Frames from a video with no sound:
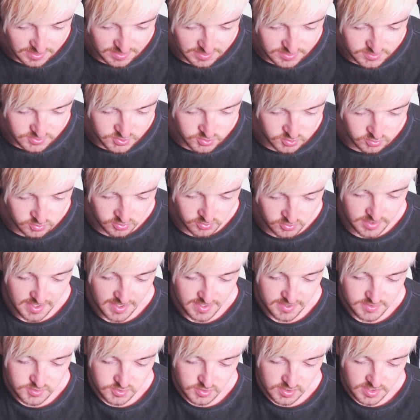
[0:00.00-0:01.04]
So
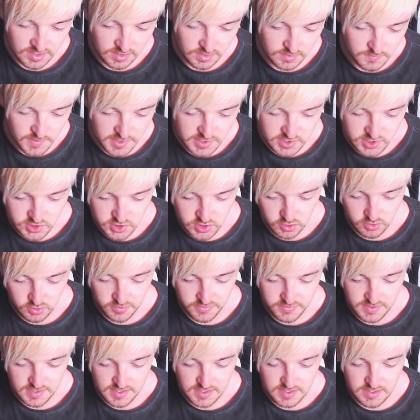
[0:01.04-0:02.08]
Gilgamesh took
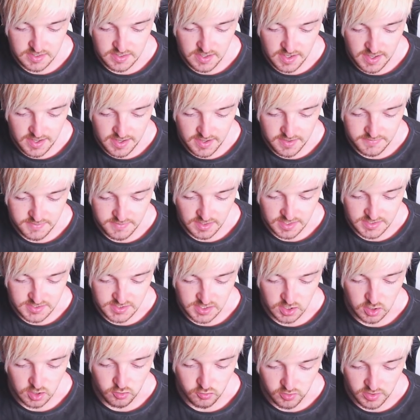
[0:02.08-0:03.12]
the
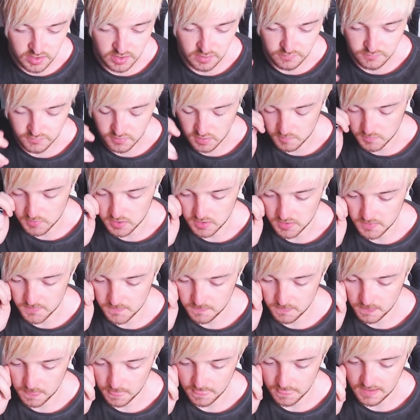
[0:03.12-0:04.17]
Lesser Grail from her.
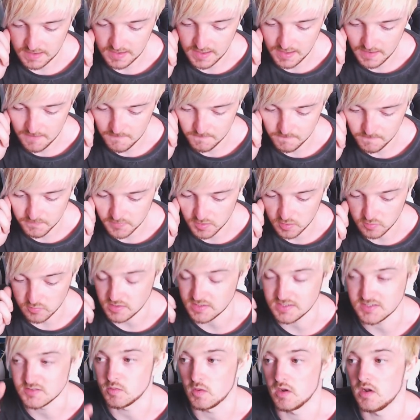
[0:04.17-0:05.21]
Or at
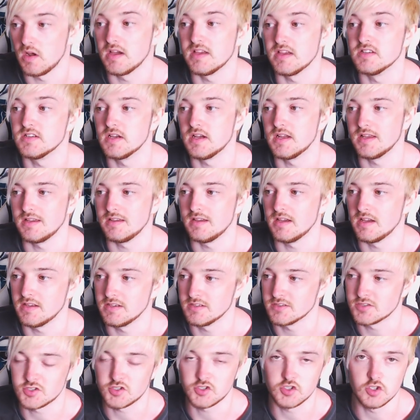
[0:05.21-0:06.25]
least what I
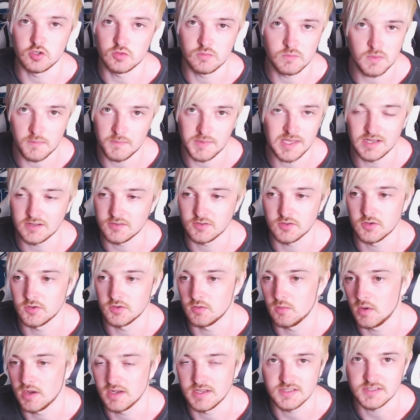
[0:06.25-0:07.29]
assume. I mean, I don't know
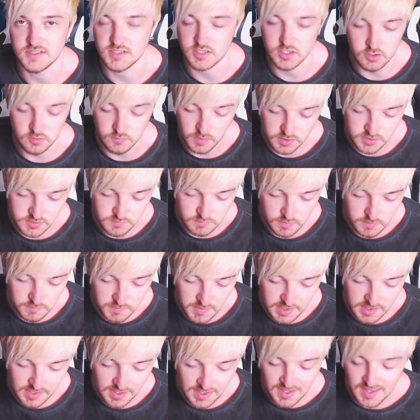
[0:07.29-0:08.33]
what else it could possibly
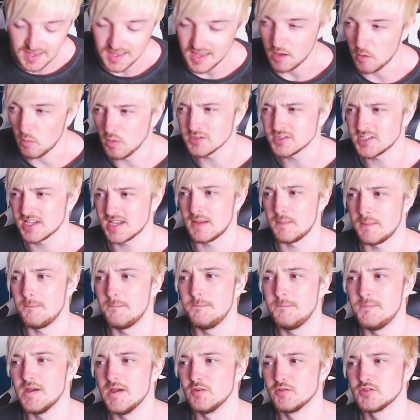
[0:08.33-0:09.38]
be. It was
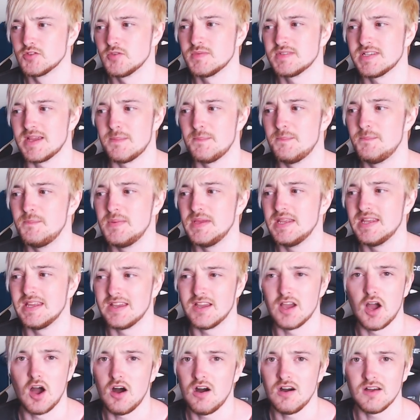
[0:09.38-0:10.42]
almost like a beating
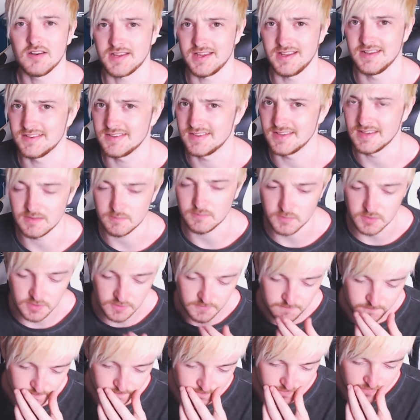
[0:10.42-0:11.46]
heart kind of thing, but,
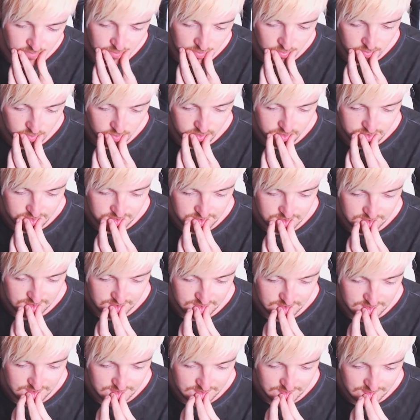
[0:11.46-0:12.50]
you know,
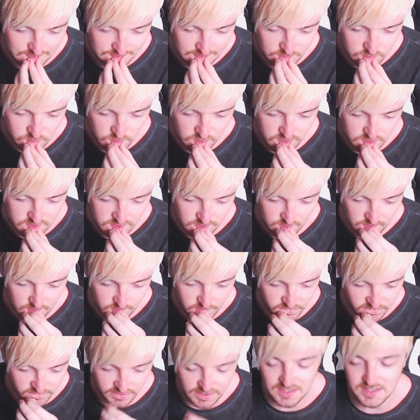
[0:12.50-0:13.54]
it's interesting.
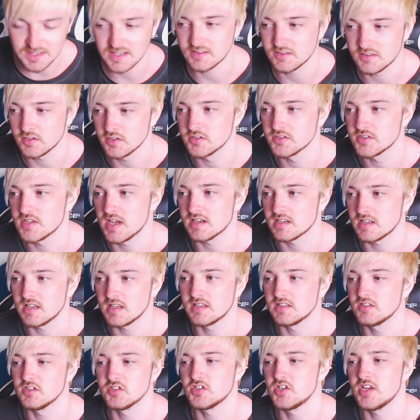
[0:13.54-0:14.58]
If Ilya does
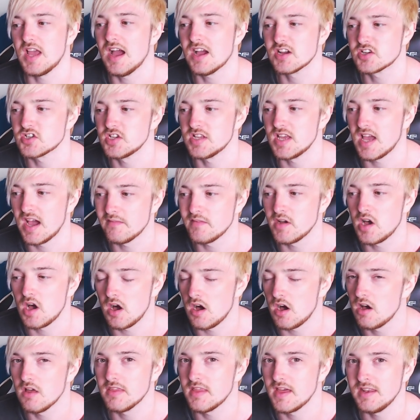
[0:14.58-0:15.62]
she actually have a
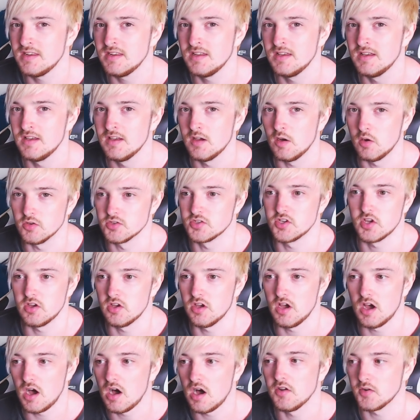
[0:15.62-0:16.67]
heart then? Or is her
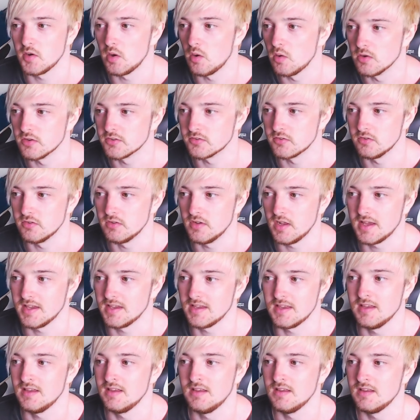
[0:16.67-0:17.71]
heart always going,
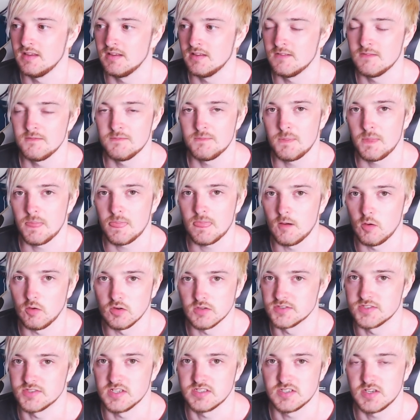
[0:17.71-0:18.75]
like,
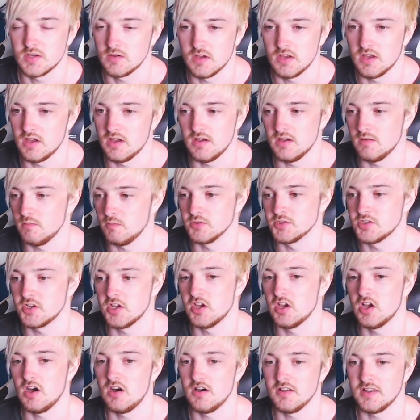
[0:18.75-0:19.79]
was
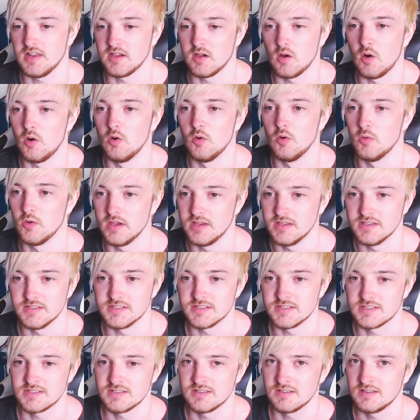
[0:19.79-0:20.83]
her heart, like,
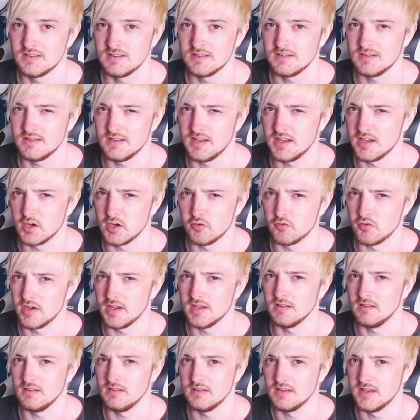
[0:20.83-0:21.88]
always a
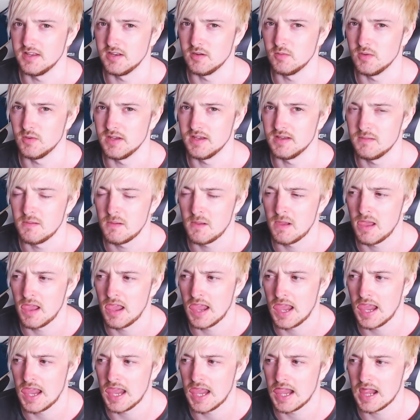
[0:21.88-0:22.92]
grail, in a way?
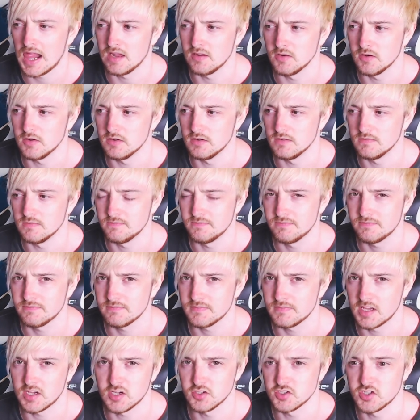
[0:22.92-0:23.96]
I don't know.
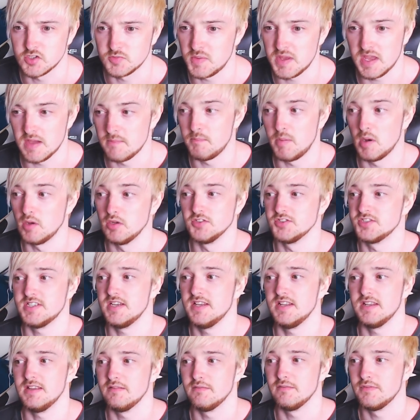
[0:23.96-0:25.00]
It could just be a
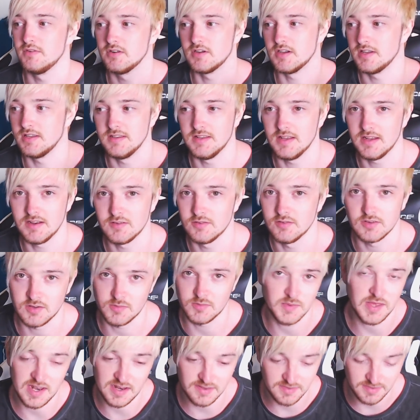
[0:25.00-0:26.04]
pulsating fucking, I don't know, it could
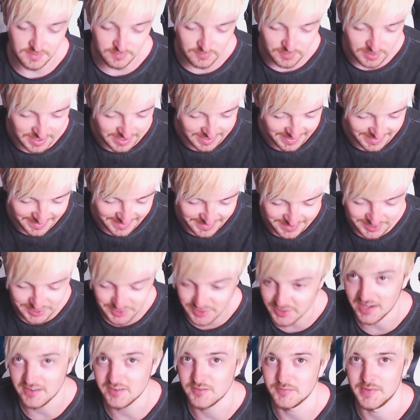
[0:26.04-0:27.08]
be anything, really. It
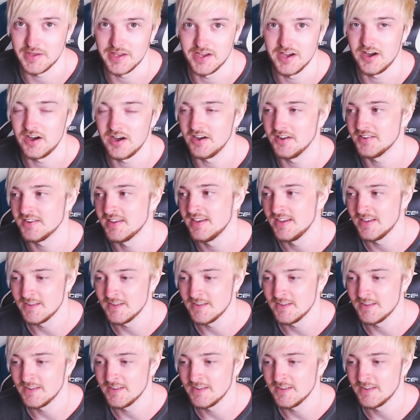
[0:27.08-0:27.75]
doesn't have to be a heart.